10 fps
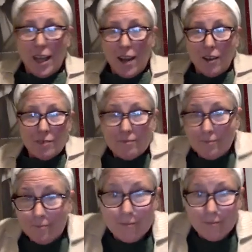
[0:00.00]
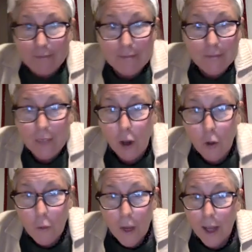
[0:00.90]
out,
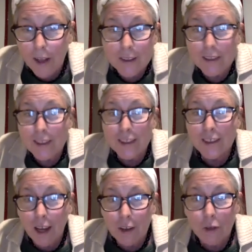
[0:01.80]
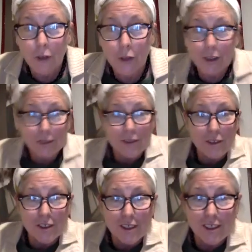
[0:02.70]
oh well, it's not over. You
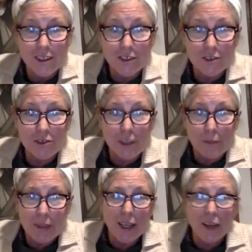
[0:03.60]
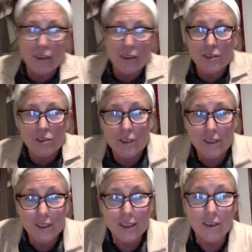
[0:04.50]
can still do something else. You can
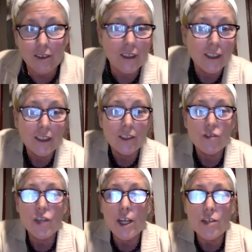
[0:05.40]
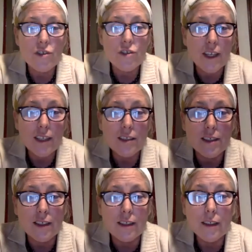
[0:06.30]
still change things.
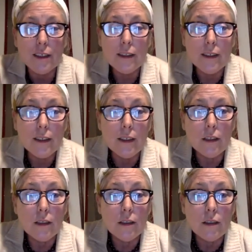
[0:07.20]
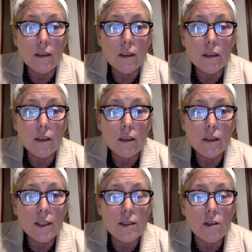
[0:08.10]
And at
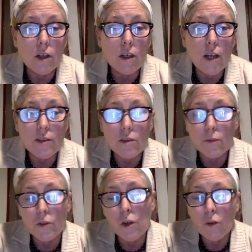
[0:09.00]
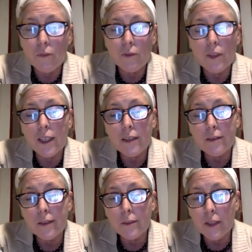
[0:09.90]
least our customers, hopefully,
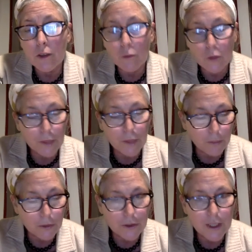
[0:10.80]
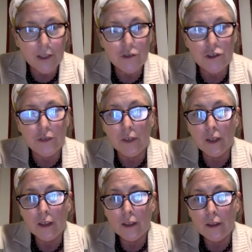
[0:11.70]
I mean, there will be a percentage of
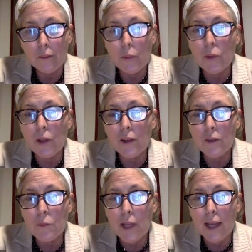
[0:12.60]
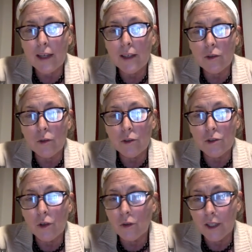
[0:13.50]
people on the planet who are
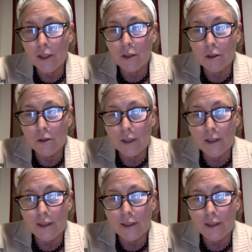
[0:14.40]
totally clueless